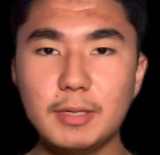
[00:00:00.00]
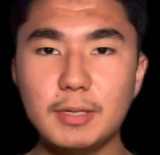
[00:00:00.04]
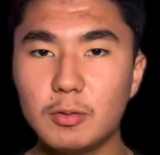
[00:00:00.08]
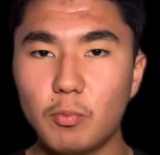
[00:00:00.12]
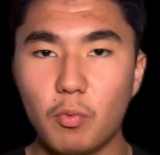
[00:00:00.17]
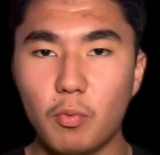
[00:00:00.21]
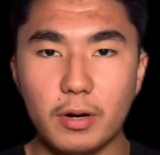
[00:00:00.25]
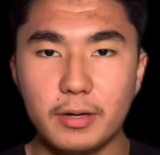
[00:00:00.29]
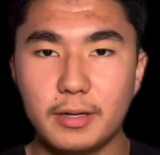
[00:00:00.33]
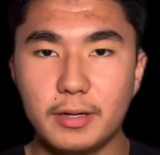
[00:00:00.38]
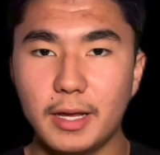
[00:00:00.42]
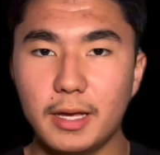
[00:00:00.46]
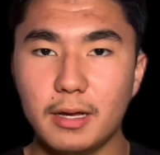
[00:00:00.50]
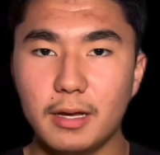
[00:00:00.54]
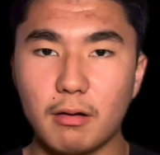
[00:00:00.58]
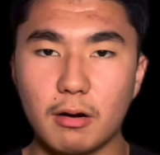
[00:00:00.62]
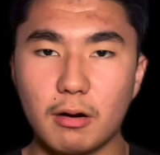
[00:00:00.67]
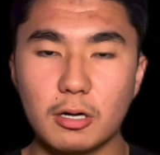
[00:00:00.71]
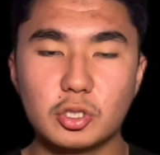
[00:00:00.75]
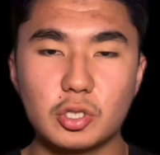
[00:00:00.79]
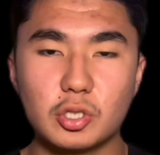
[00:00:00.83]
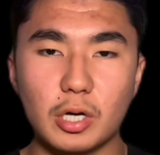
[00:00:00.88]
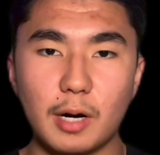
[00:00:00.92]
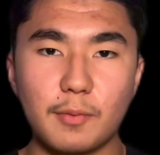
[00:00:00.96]
one day our
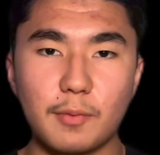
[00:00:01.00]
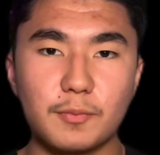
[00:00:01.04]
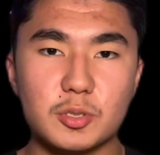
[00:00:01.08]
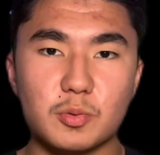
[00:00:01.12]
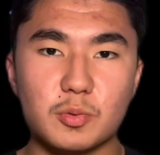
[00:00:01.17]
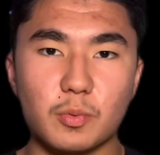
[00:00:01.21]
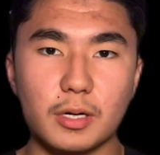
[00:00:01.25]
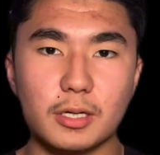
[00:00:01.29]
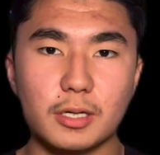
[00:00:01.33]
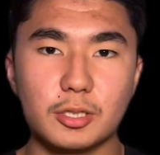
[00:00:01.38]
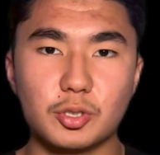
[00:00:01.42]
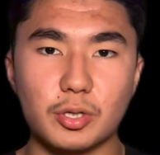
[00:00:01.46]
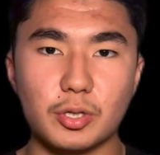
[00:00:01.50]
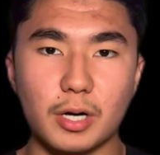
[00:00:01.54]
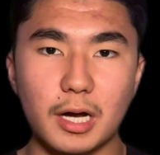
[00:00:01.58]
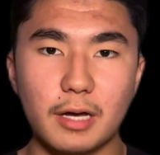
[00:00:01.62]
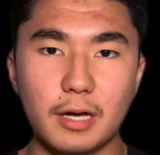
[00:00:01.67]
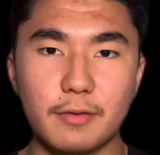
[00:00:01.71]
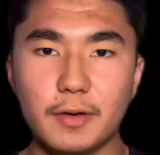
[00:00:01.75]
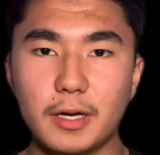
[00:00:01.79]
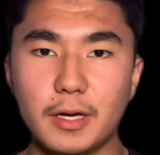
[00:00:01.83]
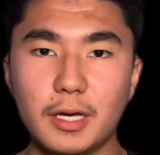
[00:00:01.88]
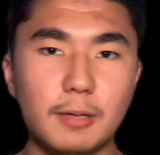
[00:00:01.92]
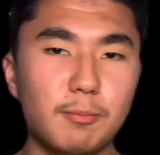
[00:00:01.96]
drivers want to drive
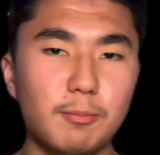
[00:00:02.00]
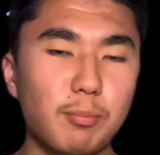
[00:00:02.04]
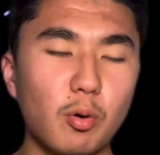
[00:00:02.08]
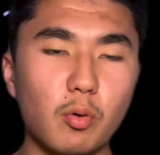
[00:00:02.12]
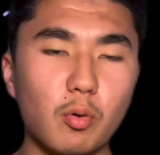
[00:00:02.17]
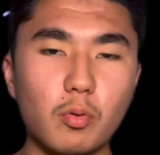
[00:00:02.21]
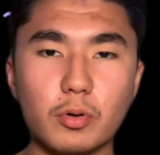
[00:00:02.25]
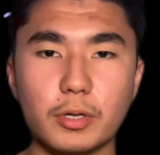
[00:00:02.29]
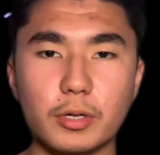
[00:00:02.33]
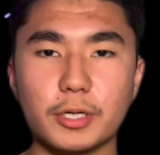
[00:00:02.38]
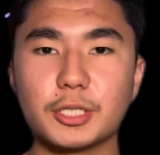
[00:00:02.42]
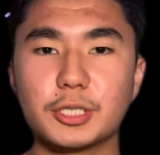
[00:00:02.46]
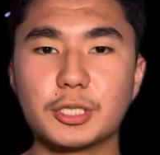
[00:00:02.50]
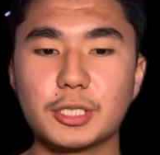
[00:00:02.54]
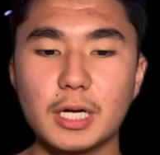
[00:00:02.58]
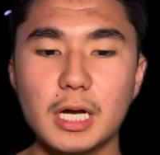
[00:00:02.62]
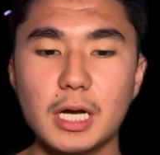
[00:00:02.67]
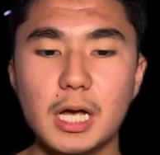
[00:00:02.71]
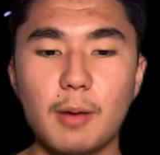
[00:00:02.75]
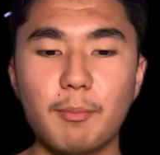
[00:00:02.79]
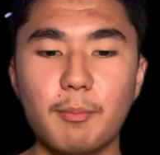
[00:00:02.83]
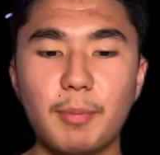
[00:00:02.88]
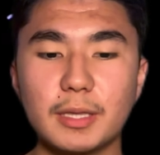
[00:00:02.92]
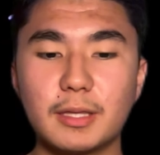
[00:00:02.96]
a Porsche,
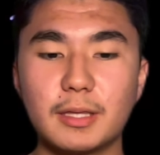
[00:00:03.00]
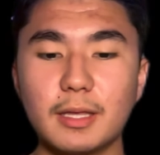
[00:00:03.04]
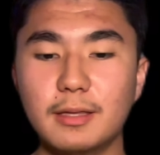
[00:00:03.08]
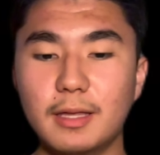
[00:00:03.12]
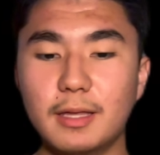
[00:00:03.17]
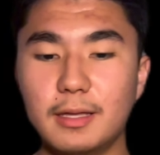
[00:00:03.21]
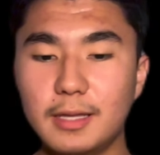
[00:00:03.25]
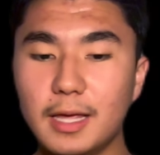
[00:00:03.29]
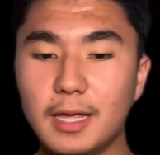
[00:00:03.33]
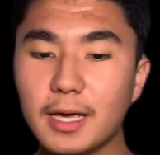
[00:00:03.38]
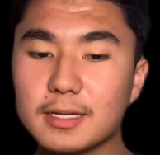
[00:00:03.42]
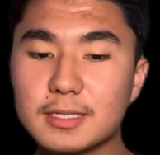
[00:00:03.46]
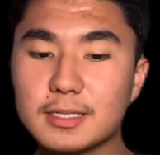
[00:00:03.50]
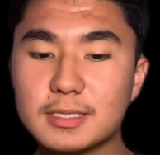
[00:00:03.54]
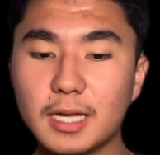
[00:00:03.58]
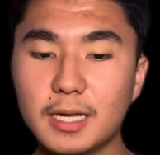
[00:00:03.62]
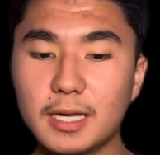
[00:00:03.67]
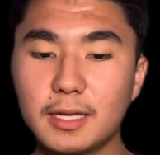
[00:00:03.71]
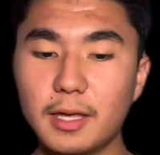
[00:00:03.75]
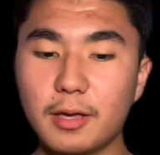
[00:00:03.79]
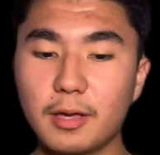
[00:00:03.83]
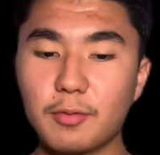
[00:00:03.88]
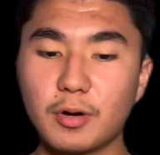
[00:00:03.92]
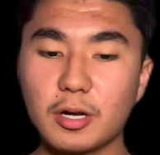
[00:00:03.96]
but then the next day
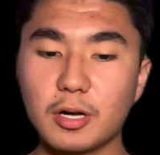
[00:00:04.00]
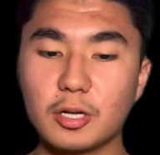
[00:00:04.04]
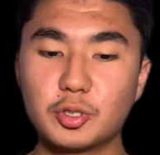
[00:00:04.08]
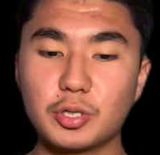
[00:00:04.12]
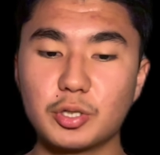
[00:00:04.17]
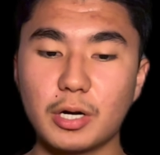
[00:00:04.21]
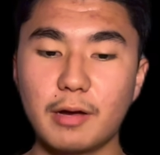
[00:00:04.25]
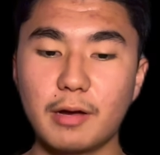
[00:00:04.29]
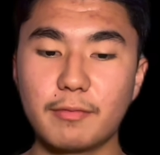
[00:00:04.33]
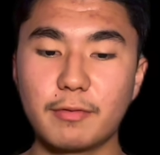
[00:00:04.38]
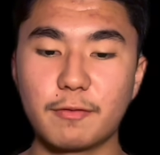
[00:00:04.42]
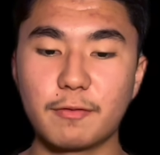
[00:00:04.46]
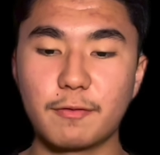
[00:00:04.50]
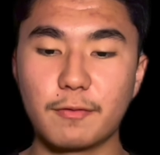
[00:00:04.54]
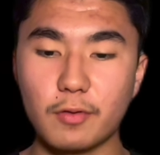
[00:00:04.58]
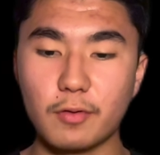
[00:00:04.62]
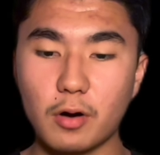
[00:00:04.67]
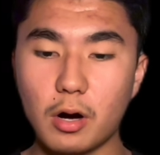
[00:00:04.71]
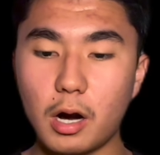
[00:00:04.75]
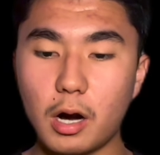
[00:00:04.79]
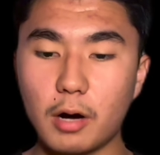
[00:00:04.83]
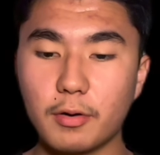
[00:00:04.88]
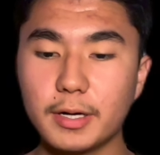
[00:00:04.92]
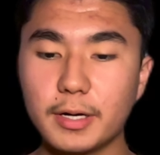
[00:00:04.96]
they want to drive a
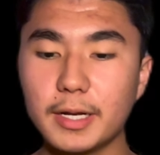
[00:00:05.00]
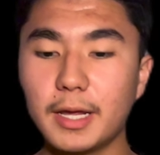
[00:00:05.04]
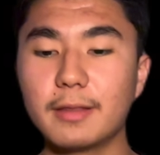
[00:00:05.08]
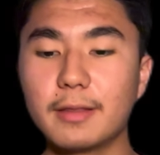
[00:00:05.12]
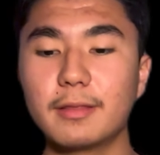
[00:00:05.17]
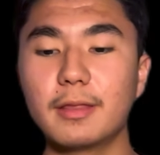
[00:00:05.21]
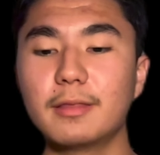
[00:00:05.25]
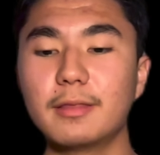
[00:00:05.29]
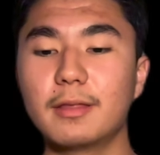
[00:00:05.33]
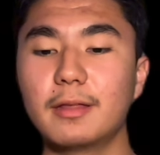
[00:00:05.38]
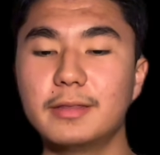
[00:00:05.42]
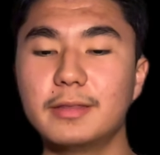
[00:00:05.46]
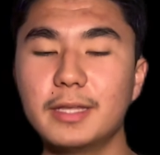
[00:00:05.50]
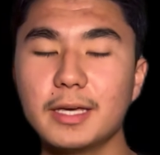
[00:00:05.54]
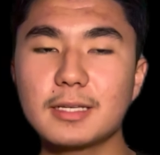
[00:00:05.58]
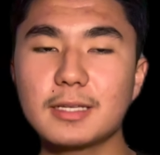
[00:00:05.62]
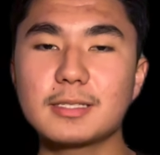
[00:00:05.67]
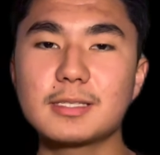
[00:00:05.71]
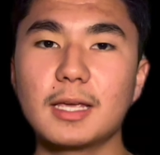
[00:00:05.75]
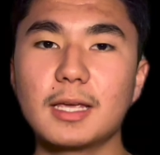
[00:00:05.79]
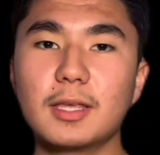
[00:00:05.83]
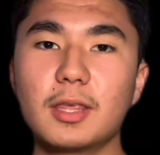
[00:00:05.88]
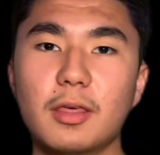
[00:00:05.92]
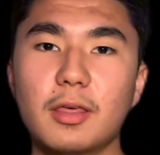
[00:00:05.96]
Ferrari, and then the next
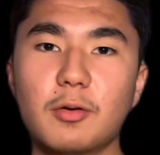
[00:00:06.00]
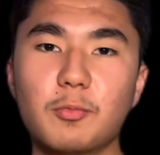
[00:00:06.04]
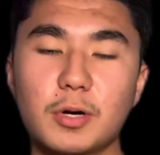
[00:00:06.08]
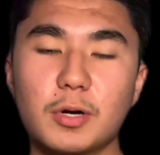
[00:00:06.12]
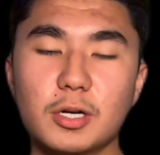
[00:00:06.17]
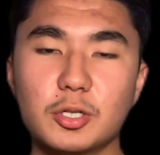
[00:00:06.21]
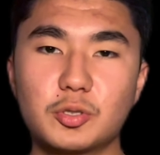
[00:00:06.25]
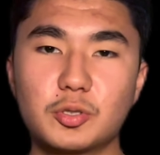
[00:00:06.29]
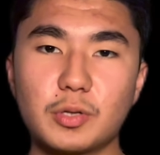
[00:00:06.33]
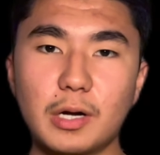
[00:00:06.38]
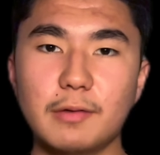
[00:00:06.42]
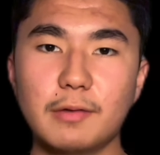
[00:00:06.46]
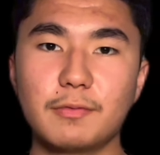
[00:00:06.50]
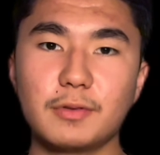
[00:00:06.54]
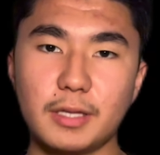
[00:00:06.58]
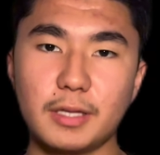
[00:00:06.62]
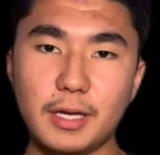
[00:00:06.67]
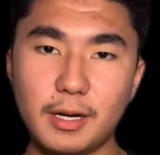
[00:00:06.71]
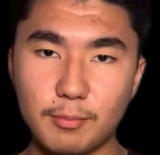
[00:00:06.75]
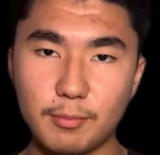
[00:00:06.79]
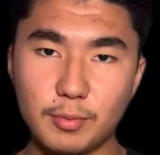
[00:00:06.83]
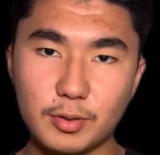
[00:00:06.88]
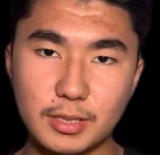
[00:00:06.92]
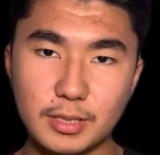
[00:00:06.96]
day they want to drive a
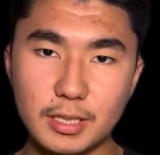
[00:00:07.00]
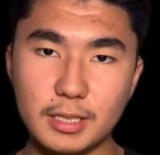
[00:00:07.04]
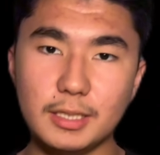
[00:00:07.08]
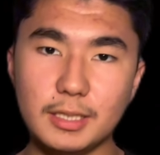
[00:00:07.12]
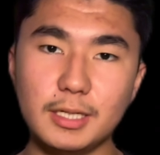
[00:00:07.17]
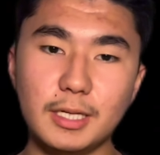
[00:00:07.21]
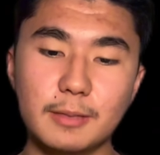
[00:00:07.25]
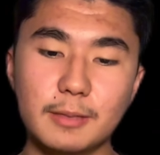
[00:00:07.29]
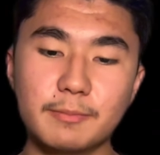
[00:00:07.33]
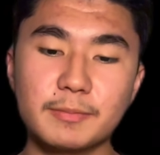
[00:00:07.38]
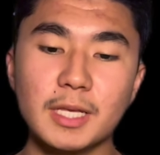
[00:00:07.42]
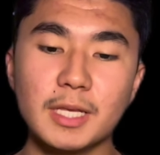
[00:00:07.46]
Lamborghini.